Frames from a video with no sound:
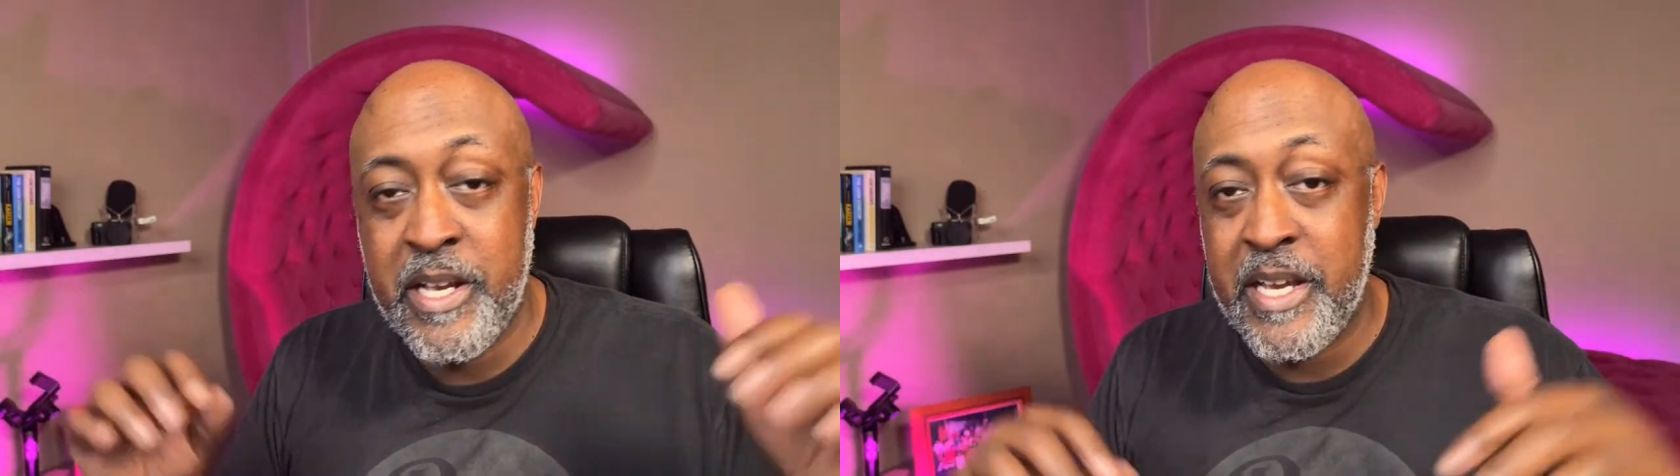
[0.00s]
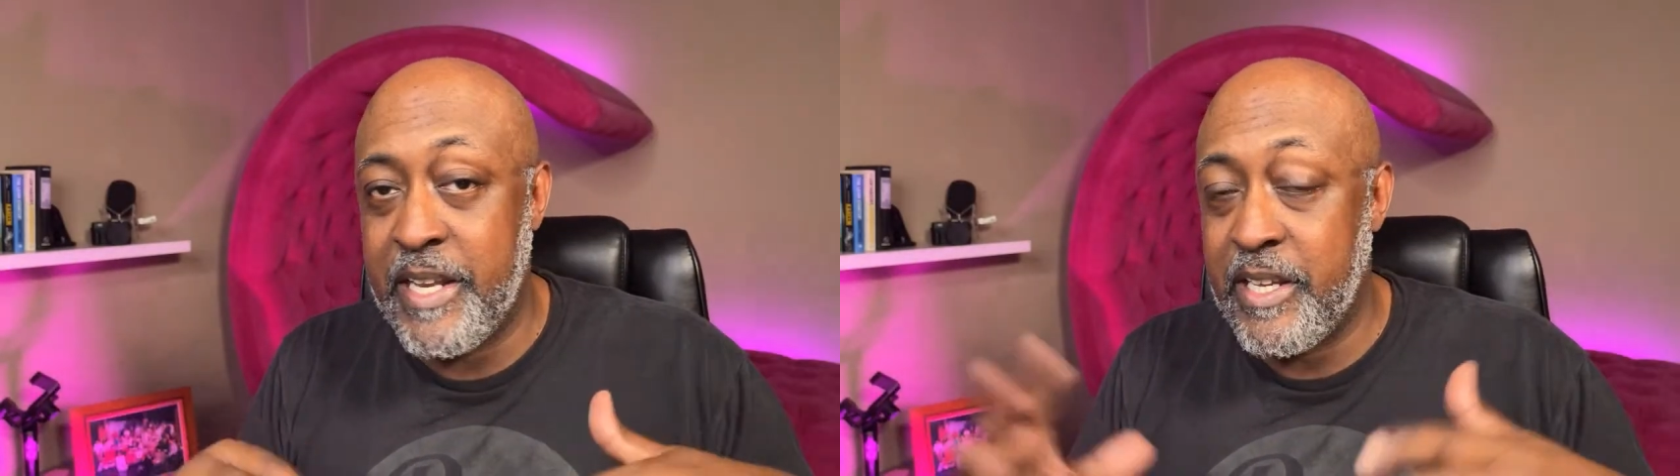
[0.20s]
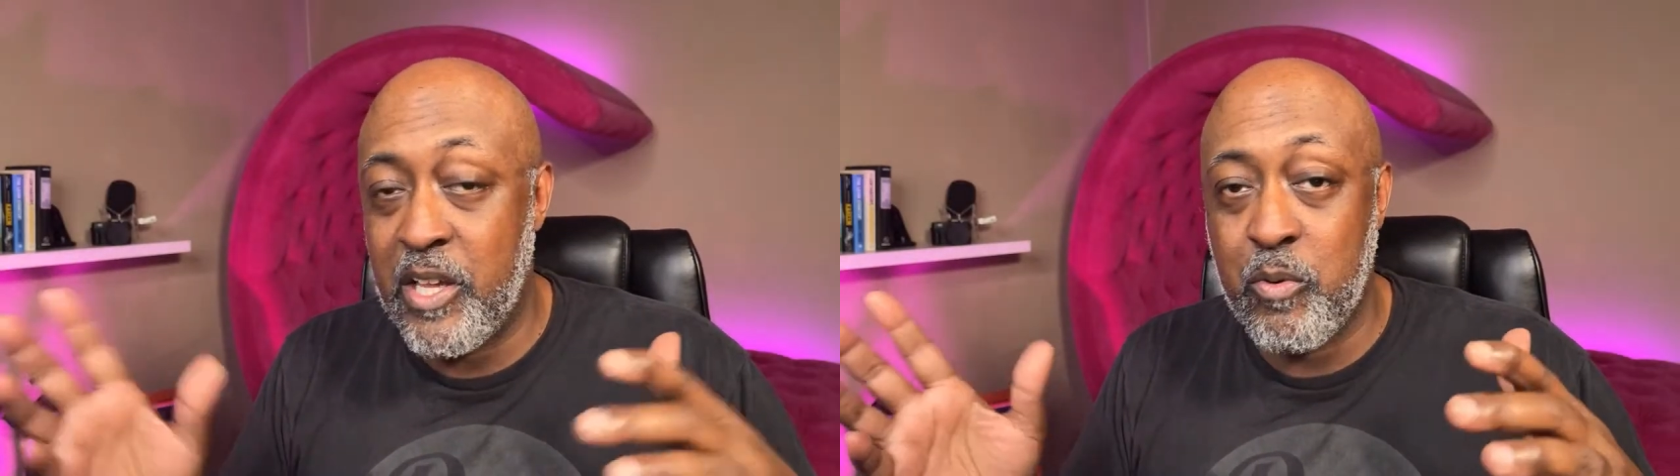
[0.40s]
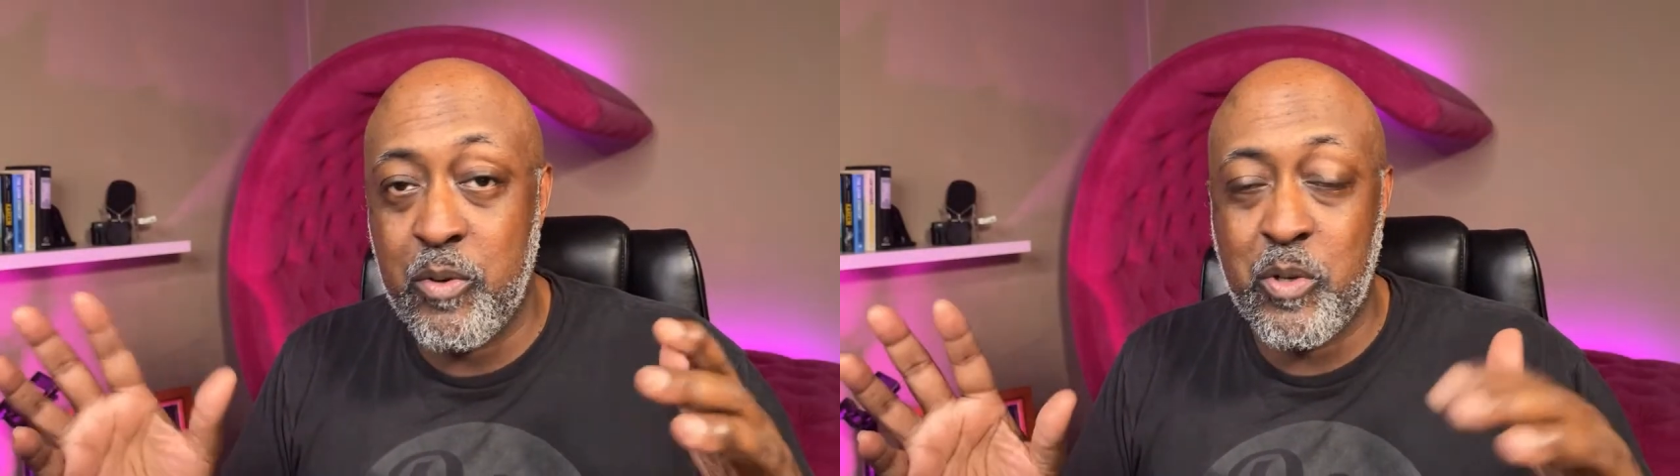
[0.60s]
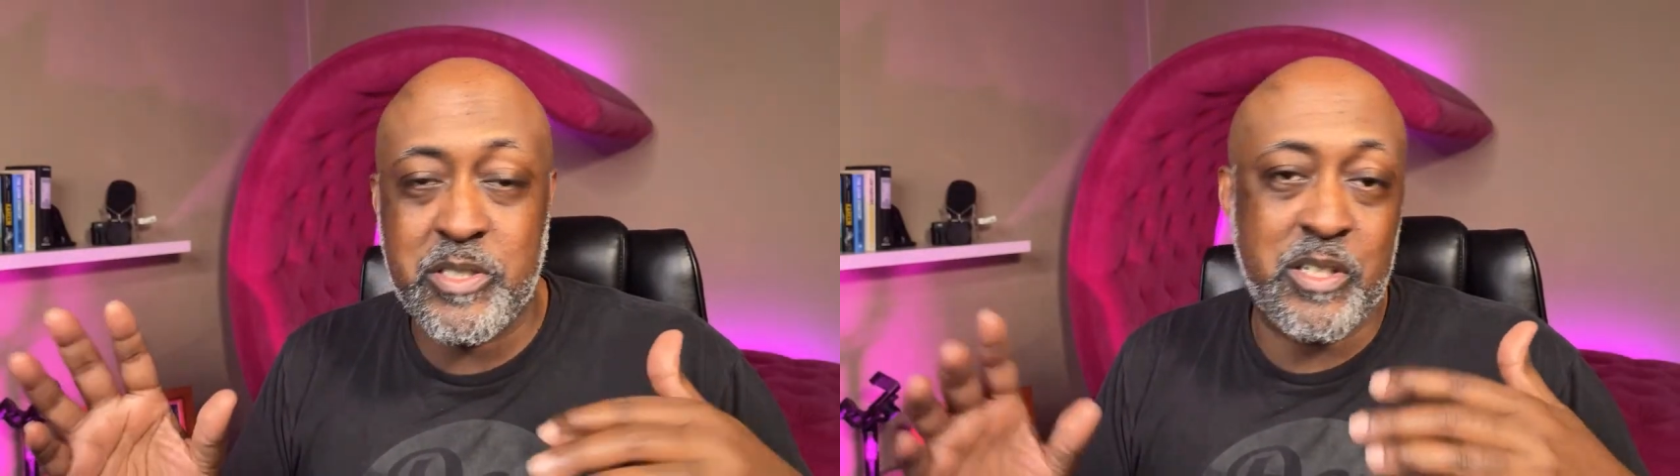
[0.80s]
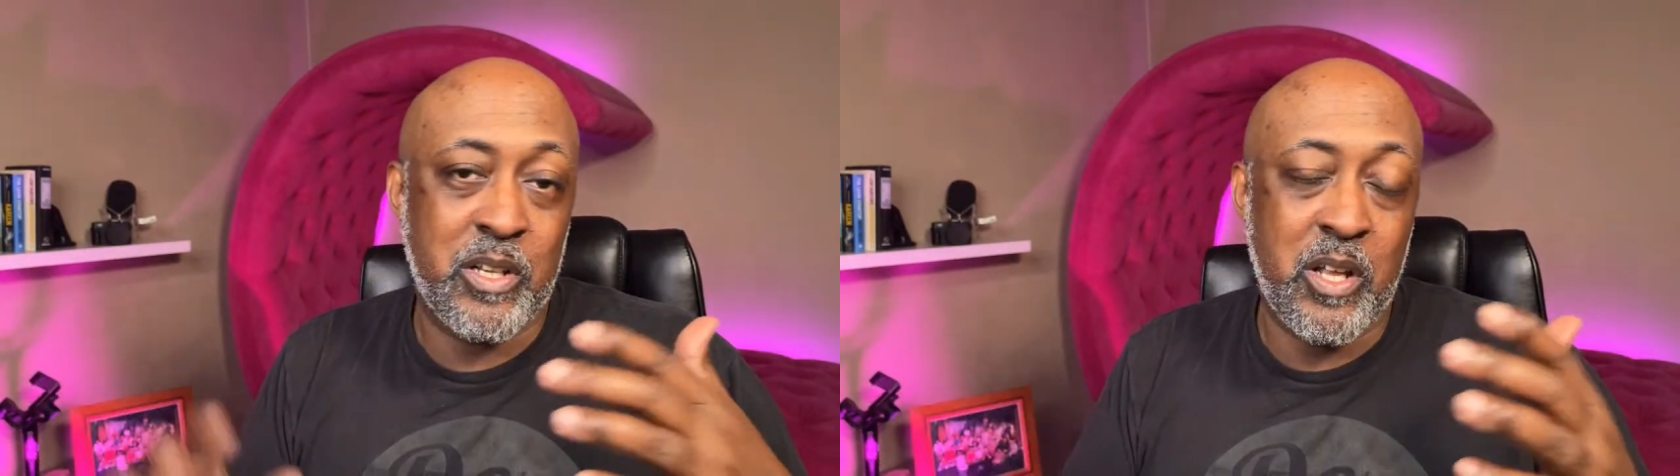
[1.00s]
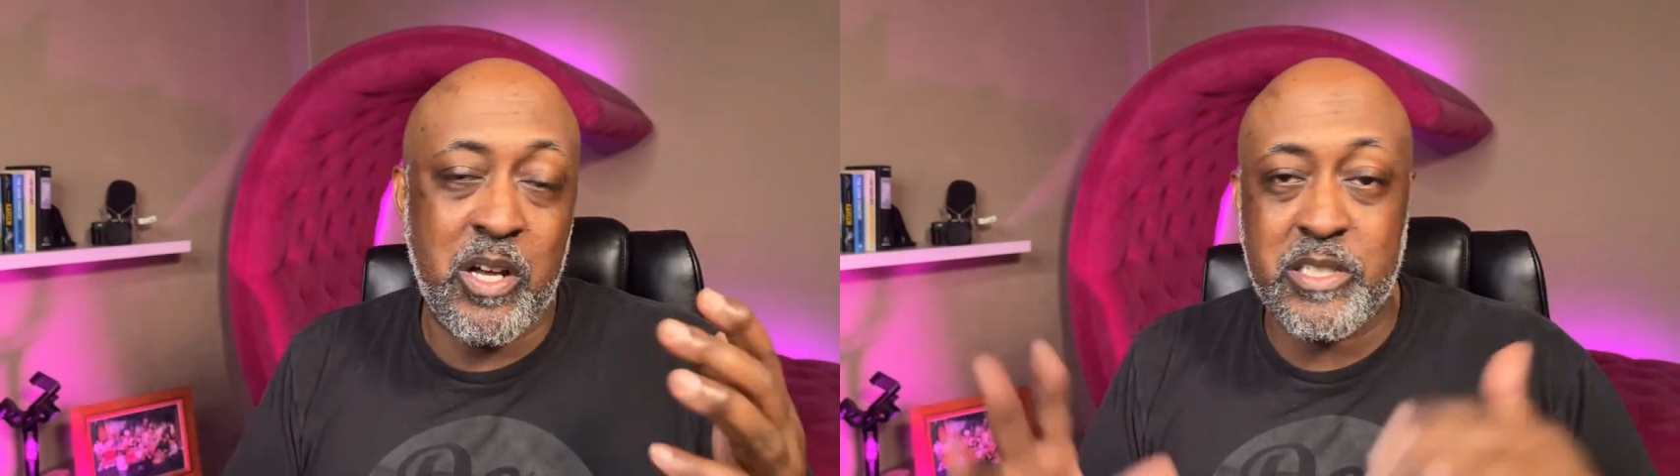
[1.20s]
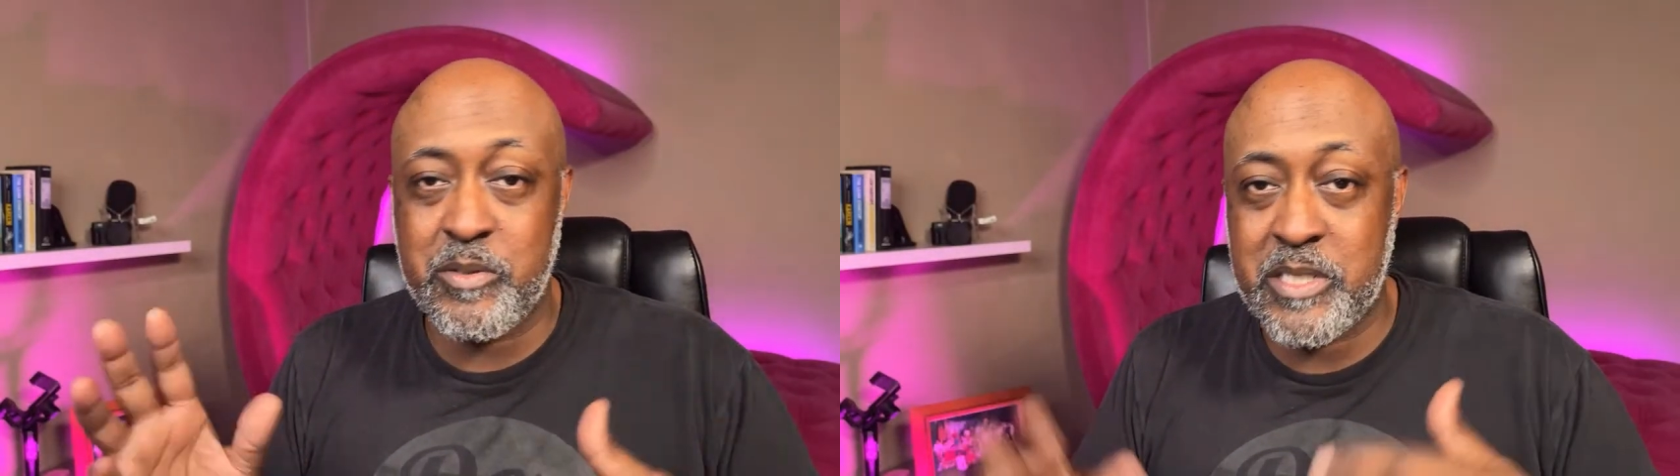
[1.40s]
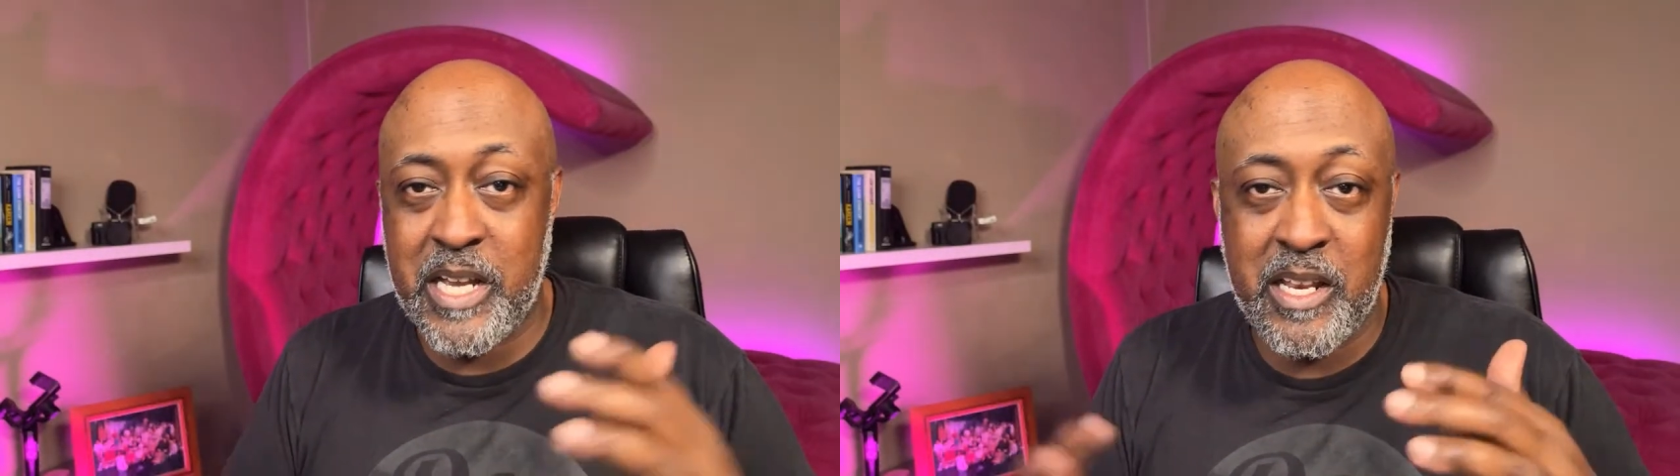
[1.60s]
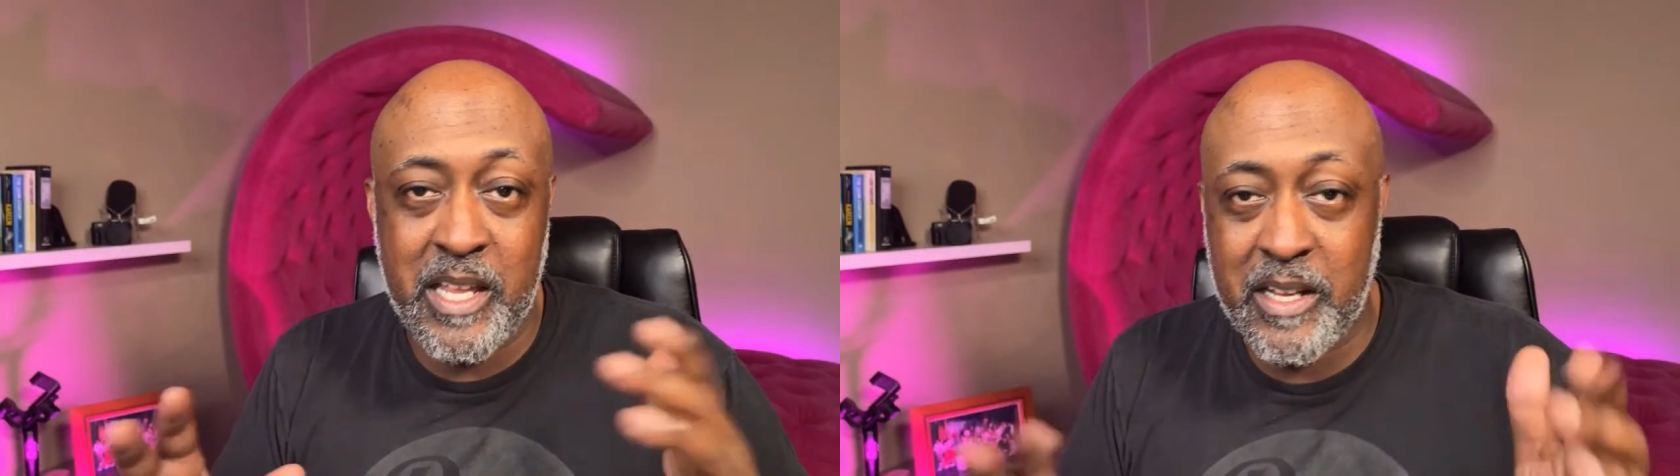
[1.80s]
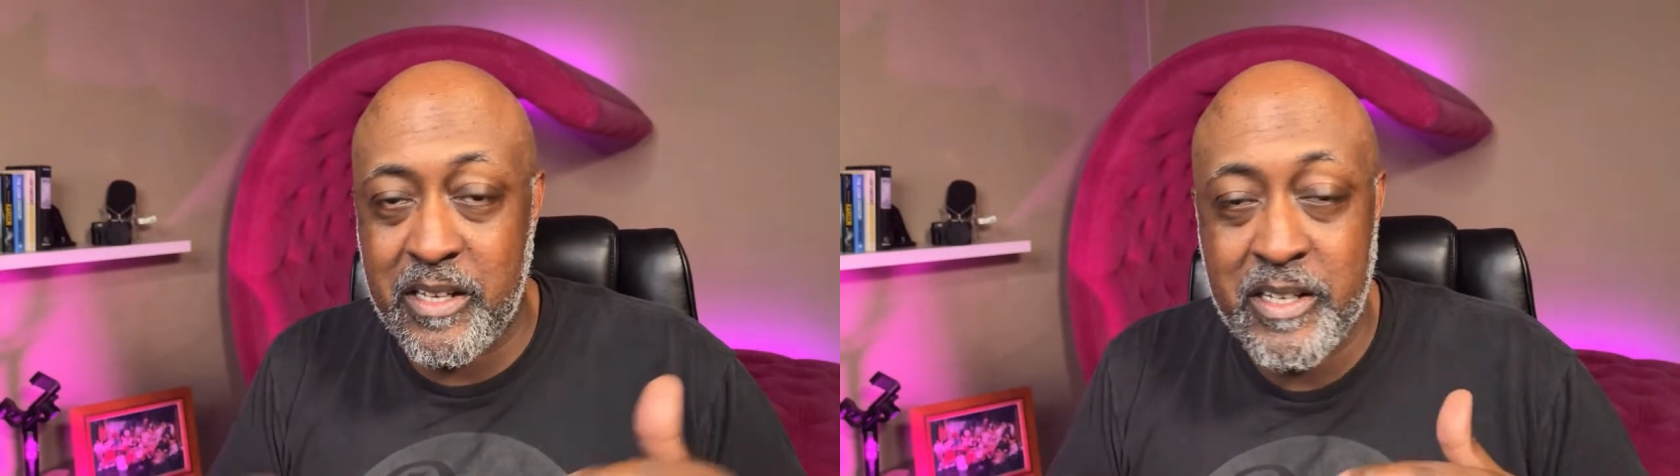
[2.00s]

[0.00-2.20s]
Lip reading: and the other one wasn't a loss. It was kind of like a